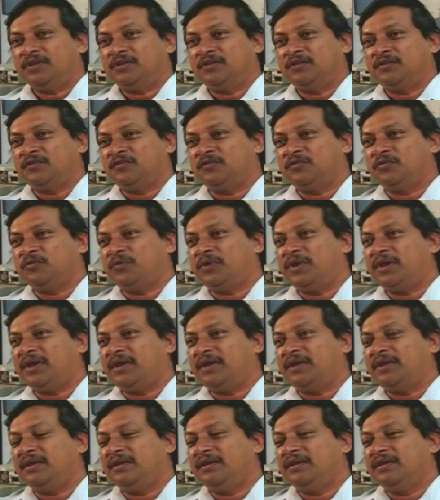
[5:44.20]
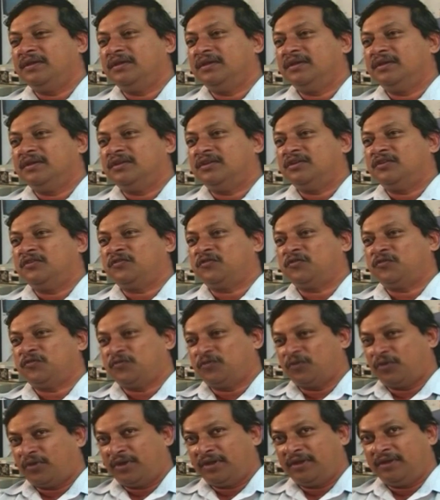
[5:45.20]
This is where the
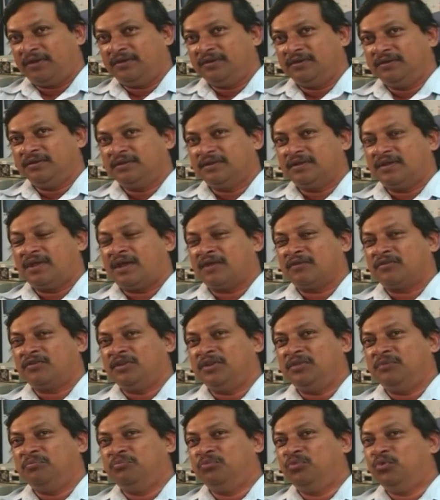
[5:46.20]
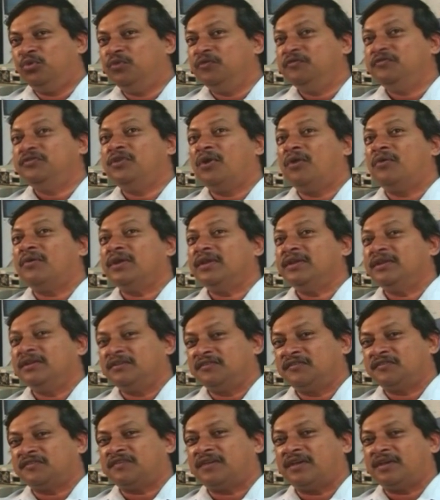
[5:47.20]
soil actually moves down a
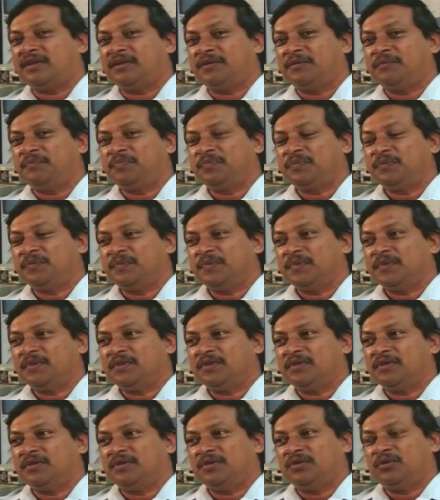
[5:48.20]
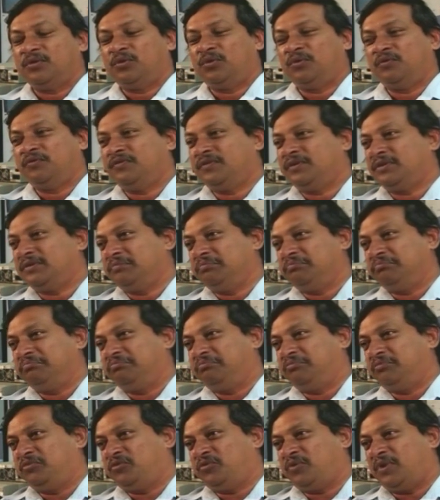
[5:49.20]
hillside over
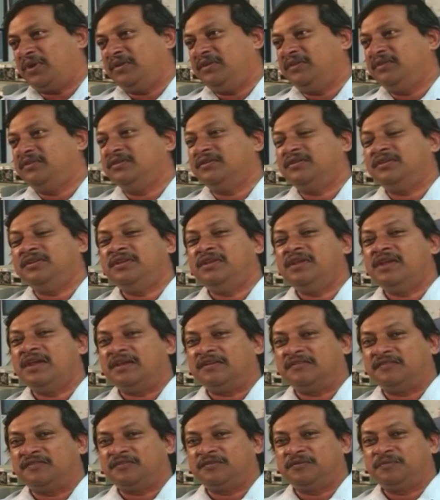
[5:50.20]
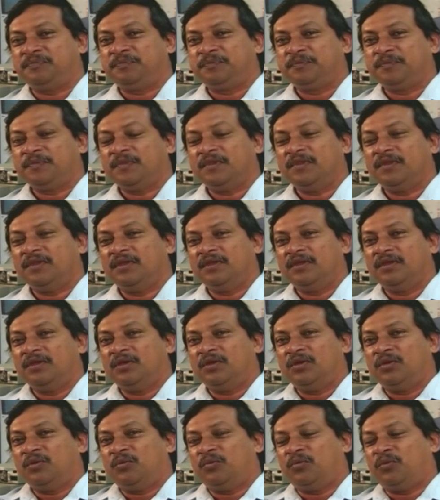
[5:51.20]
20-30 years.
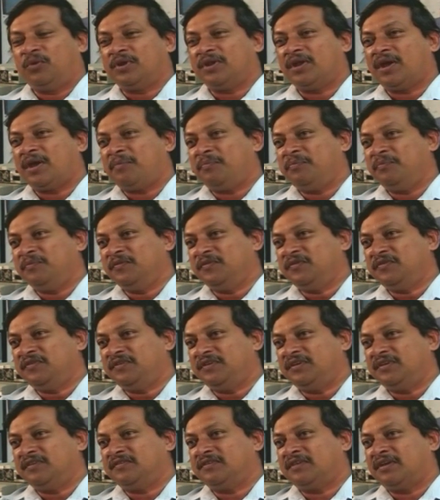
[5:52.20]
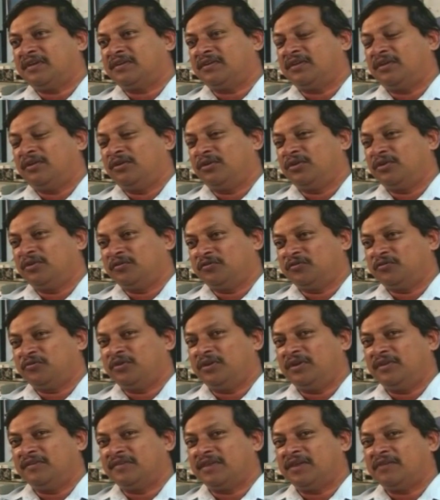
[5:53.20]
What happens is that a lot of
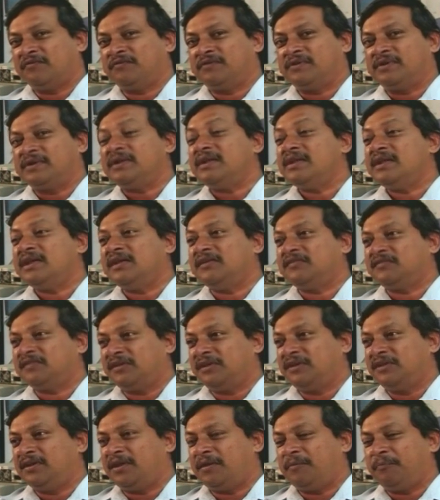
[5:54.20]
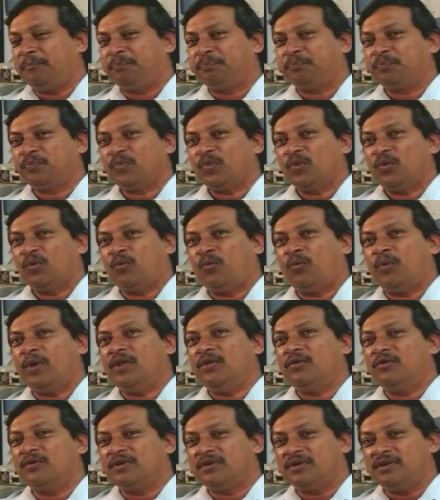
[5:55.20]
soils have clays in them,
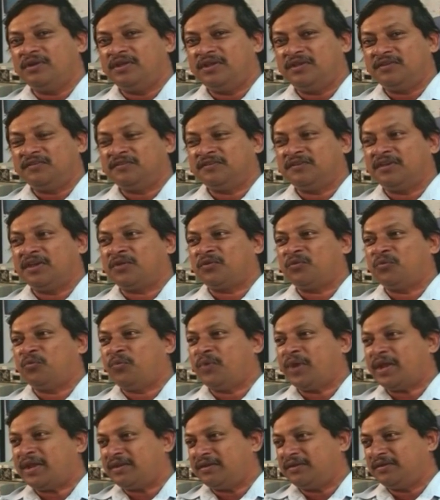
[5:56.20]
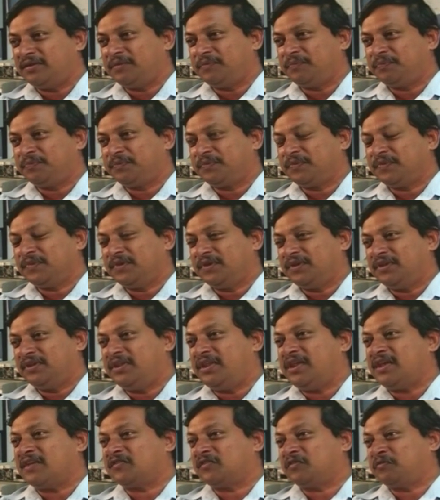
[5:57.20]
when our clays get wet,
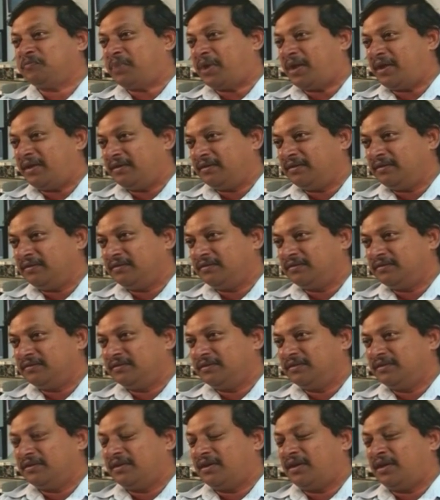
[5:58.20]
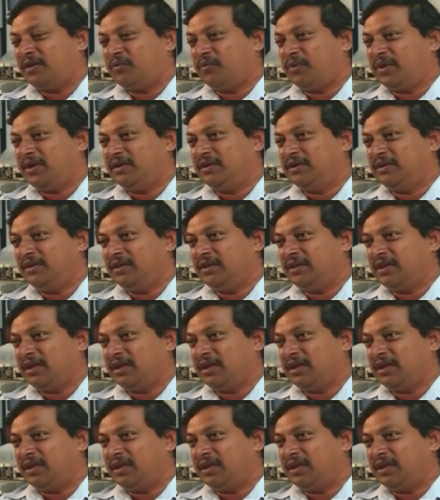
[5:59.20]
they expand, and when they